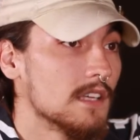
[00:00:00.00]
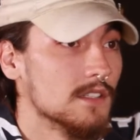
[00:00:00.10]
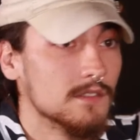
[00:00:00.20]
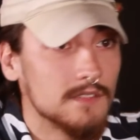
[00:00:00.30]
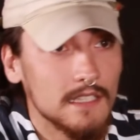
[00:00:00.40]

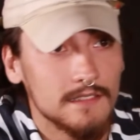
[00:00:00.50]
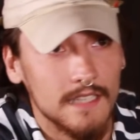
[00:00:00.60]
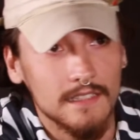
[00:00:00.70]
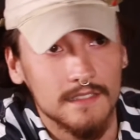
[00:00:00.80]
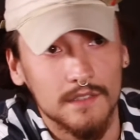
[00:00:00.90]
don't.
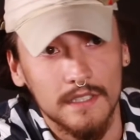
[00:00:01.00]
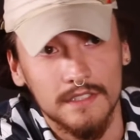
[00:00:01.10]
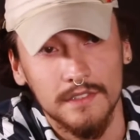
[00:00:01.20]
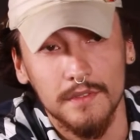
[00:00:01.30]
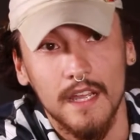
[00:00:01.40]
That's the
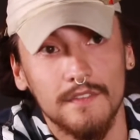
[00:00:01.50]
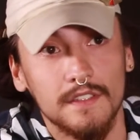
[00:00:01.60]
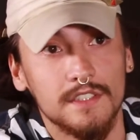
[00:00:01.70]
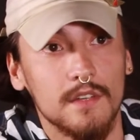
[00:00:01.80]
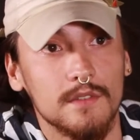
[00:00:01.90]
question you would have
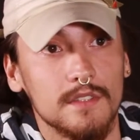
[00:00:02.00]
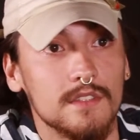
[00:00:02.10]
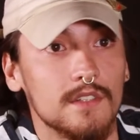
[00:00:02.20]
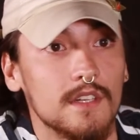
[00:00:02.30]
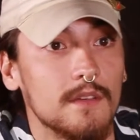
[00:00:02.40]
for Joey.
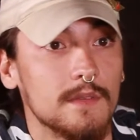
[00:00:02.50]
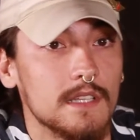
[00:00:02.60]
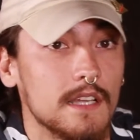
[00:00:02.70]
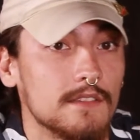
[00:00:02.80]
You know what I mean?